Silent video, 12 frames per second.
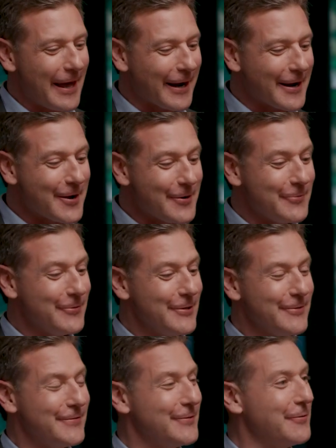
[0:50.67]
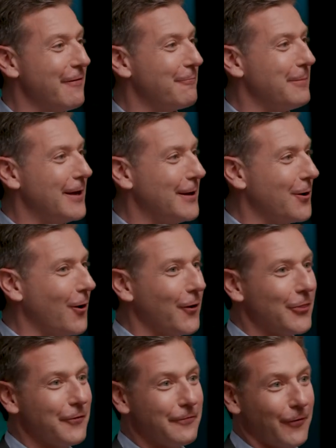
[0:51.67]
and I know you two have been
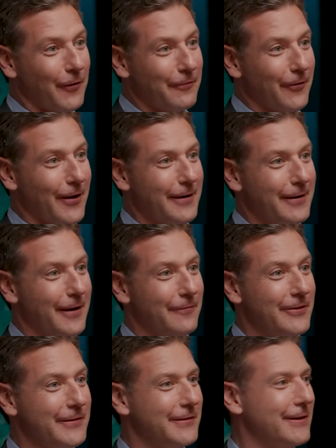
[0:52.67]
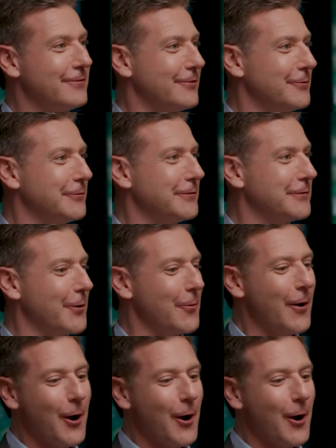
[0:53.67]
on the forefront of these issues. So